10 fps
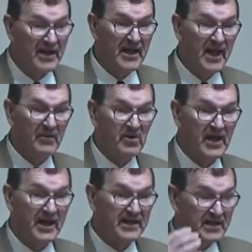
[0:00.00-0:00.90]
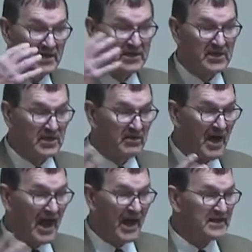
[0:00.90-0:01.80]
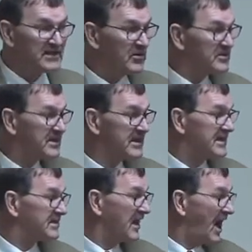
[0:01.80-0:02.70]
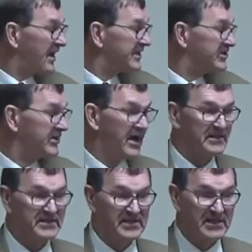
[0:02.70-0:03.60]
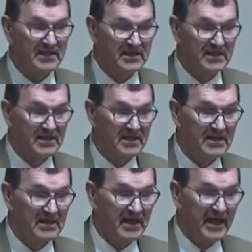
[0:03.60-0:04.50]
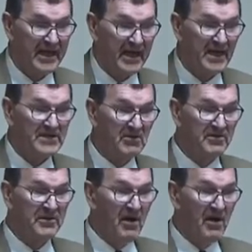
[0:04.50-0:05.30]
and we're like, you know, I just don't see this God that you guys see. I just don't know